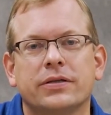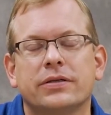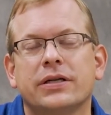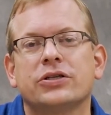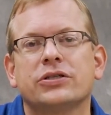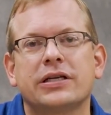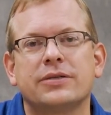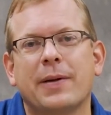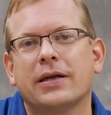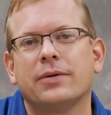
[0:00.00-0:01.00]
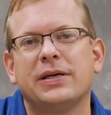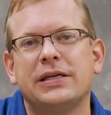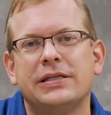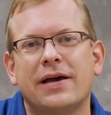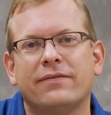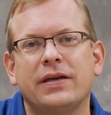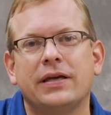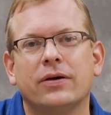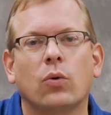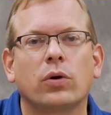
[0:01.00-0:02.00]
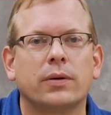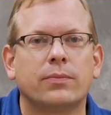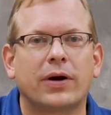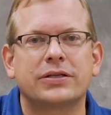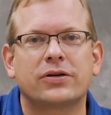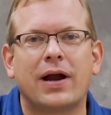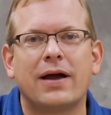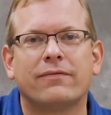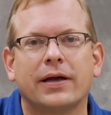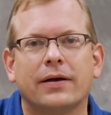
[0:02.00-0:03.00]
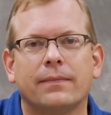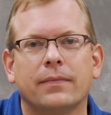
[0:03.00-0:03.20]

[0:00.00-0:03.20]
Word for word: such as expanded PTFE or compressed graphite.